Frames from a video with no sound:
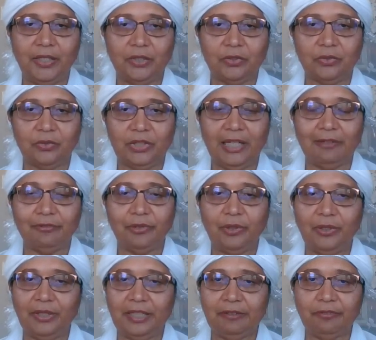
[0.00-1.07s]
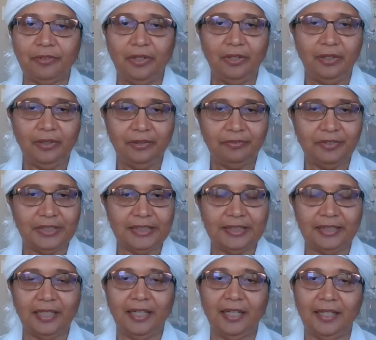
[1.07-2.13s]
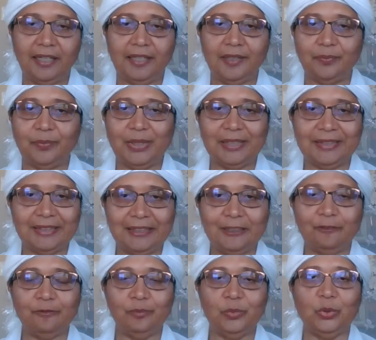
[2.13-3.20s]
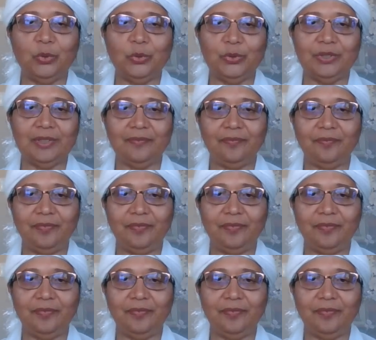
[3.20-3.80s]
So therefore, if all of us are in a positive mode,